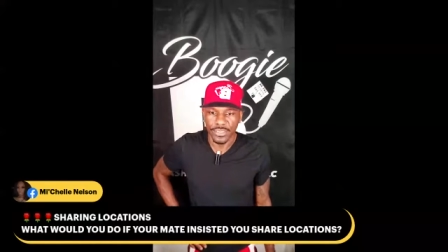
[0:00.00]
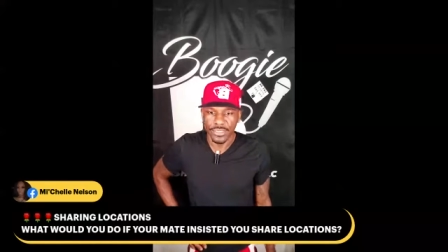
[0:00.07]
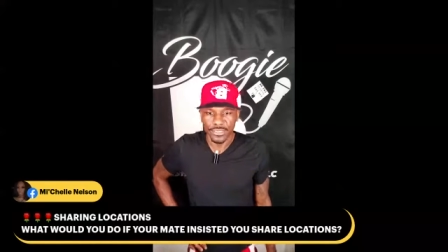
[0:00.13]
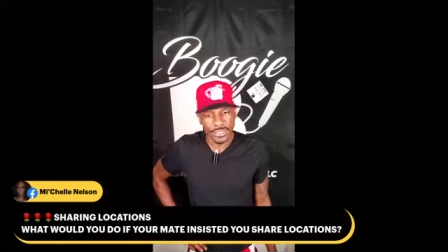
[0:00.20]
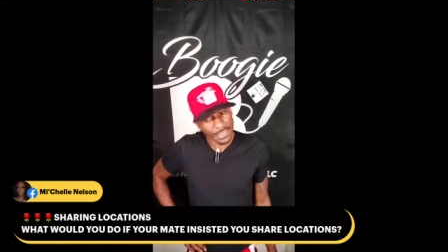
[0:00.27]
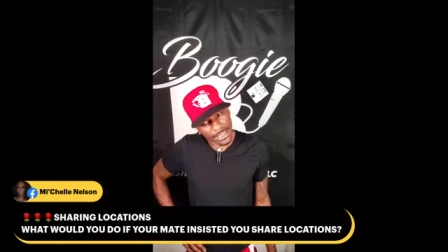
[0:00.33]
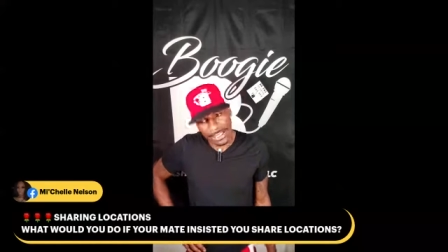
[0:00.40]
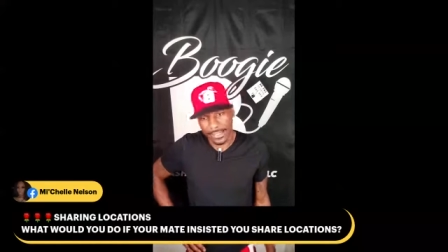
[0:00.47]

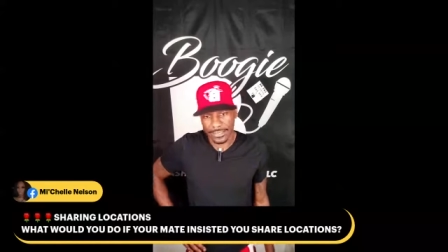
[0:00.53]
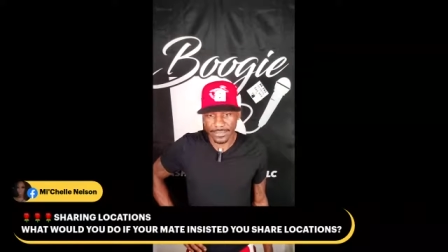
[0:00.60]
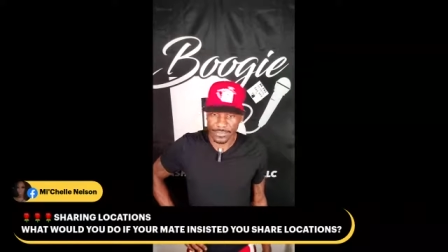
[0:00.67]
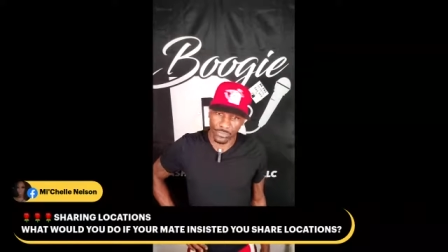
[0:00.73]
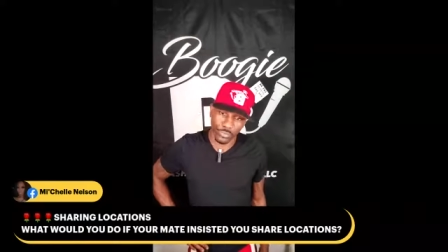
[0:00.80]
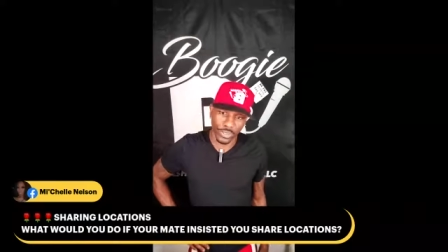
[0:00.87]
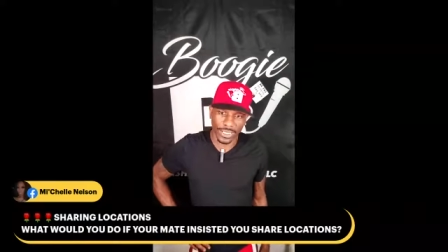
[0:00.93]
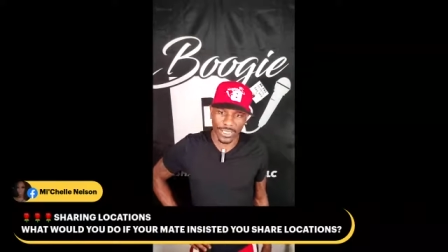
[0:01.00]
Yeah,
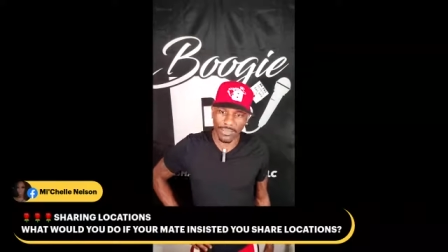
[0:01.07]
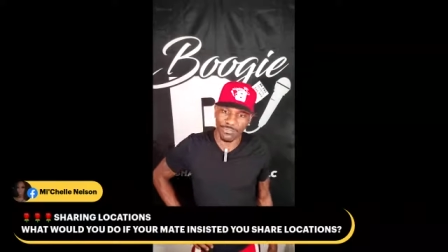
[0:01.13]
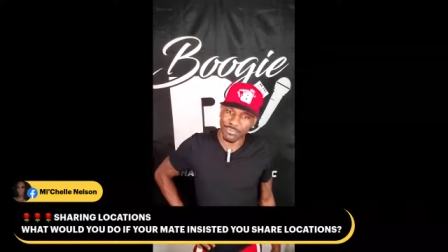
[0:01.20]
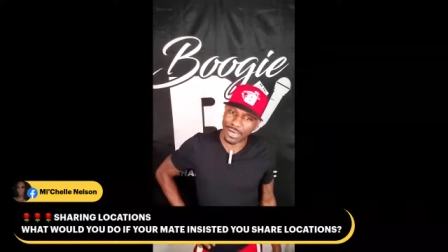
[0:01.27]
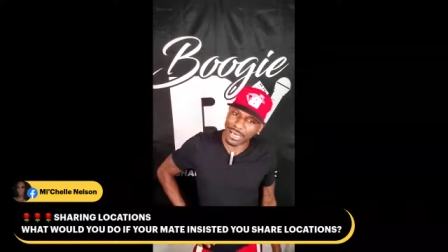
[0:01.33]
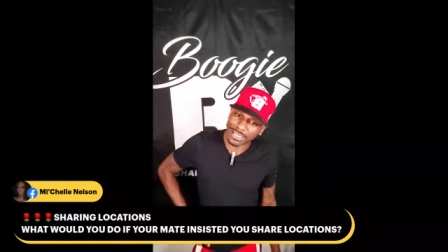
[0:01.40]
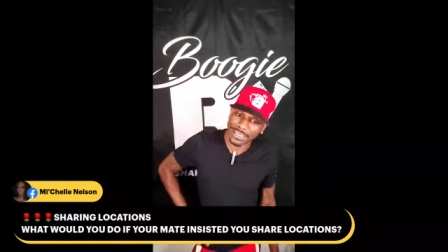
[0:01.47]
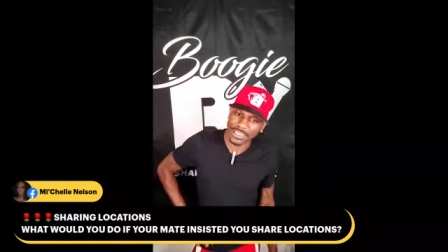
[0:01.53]
well,
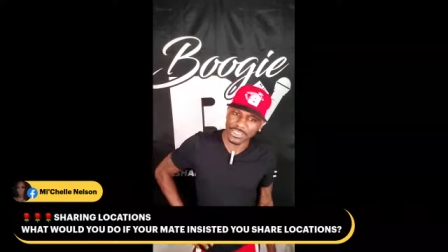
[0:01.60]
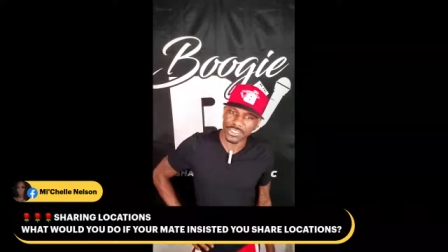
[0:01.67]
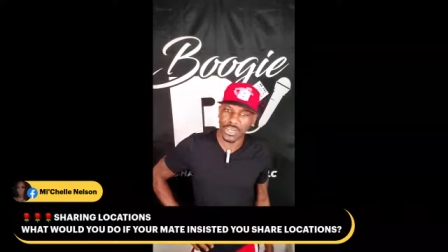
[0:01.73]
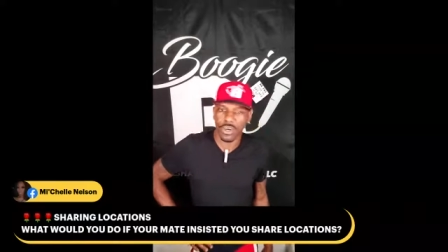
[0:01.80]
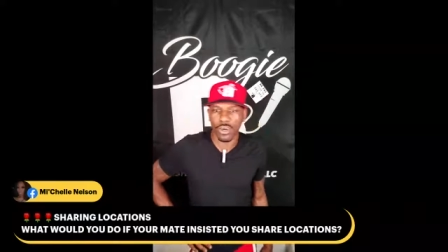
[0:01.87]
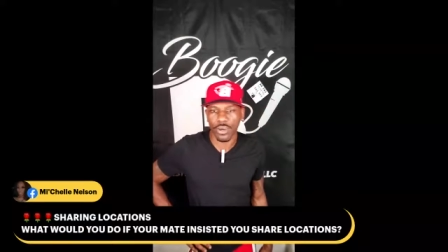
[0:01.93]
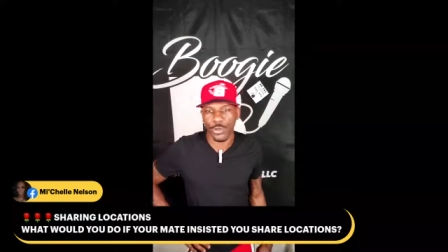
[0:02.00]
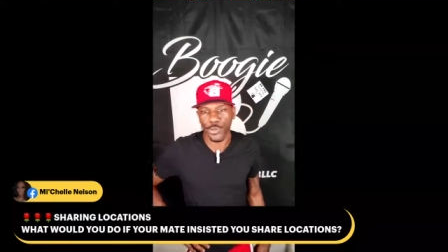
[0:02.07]
I guess
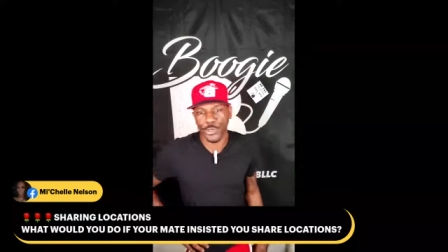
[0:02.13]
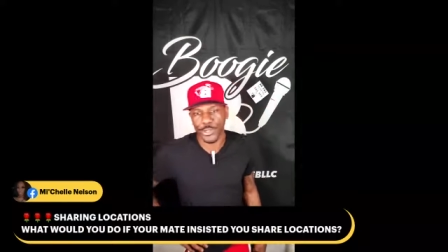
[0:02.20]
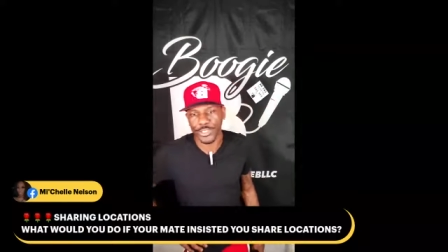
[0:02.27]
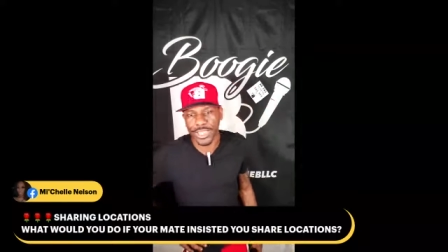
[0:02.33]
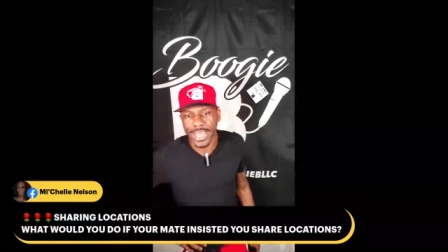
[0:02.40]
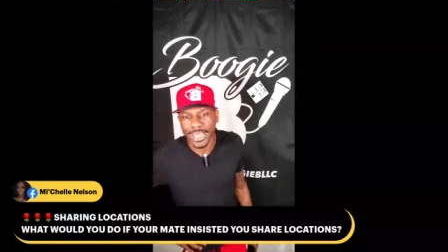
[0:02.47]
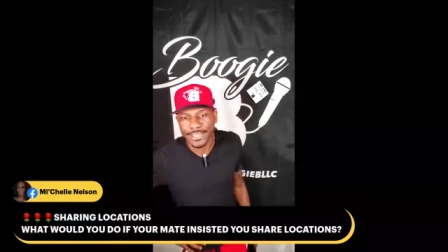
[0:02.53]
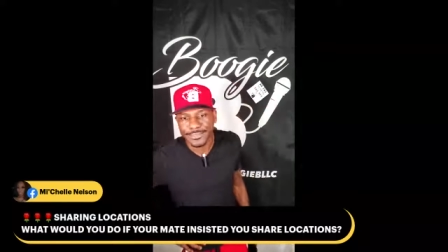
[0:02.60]
y'all heard
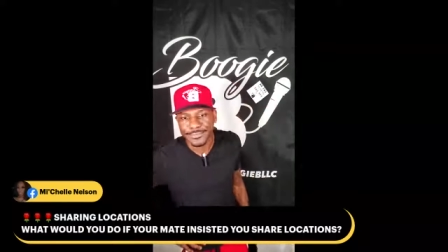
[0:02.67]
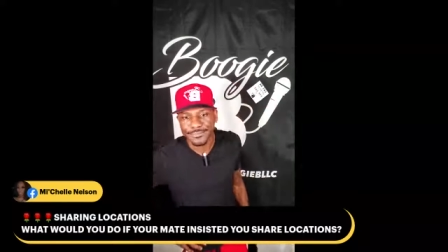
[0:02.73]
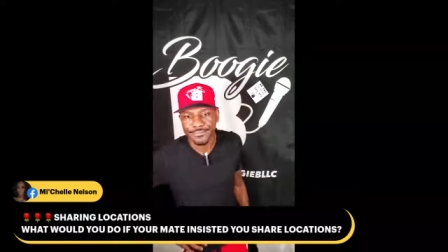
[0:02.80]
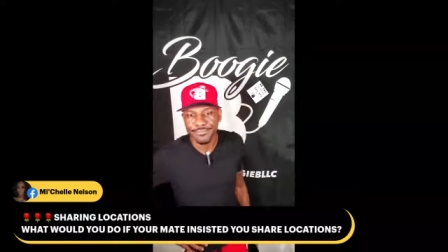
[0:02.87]
that.